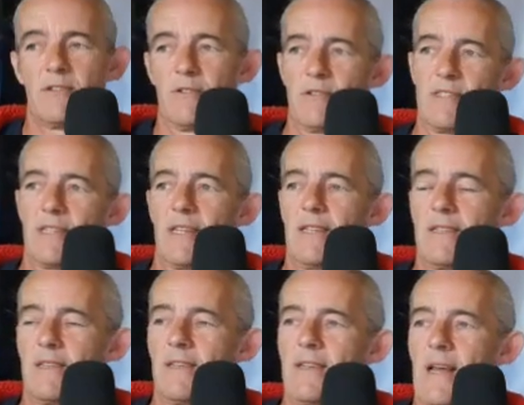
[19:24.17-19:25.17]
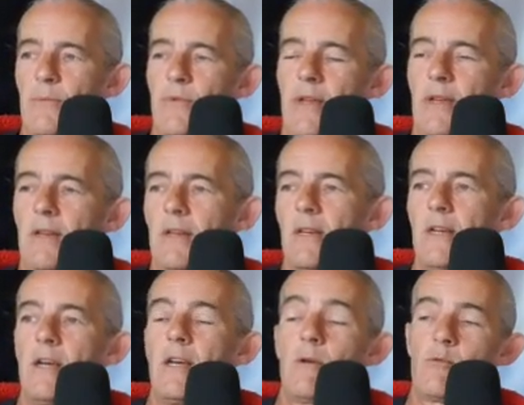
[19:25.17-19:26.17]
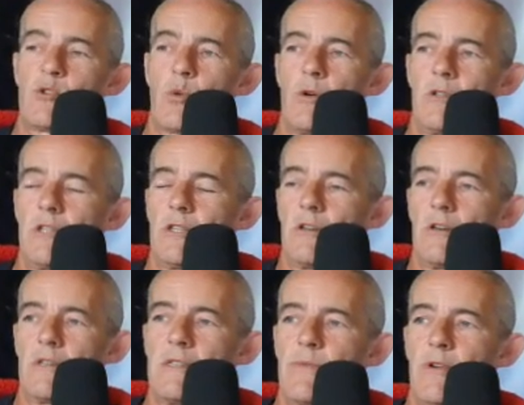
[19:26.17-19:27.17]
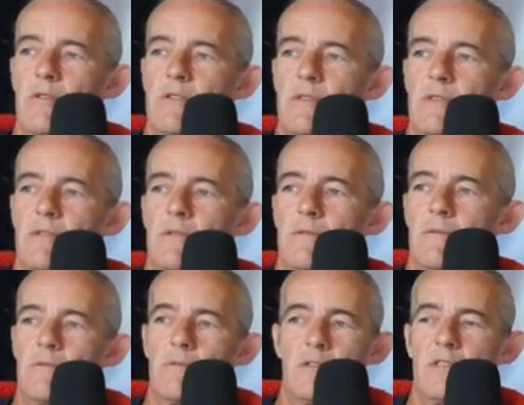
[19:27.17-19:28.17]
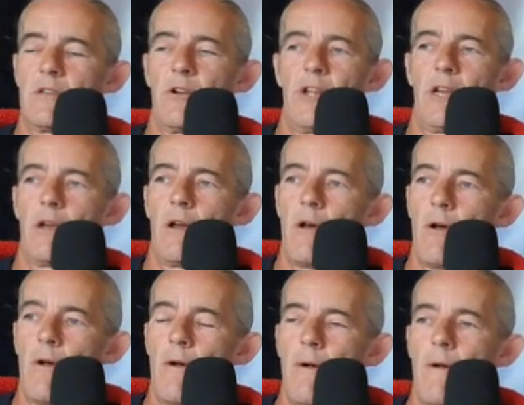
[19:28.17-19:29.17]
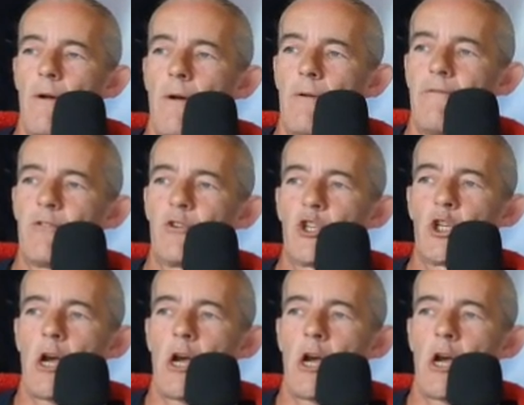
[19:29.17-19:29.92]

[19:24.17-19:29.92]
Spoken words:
it took us to get to the damn thing. It was worth it though, because Mayo is stunning. First